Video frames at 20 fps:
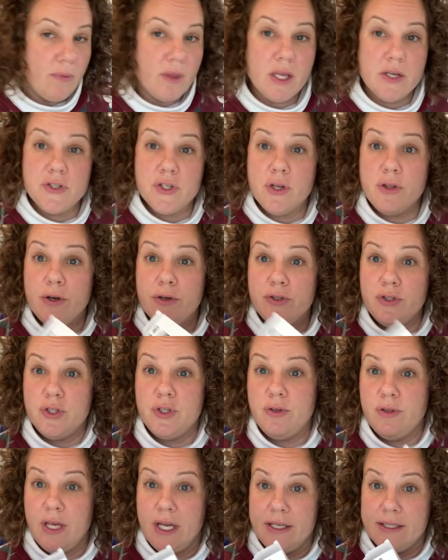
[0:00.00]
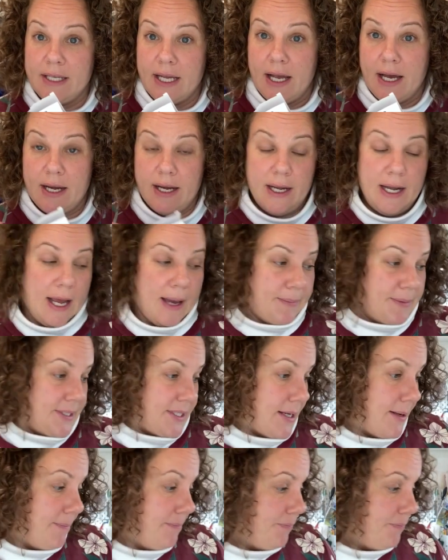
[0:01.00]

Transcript: So those two things I got on Amazon.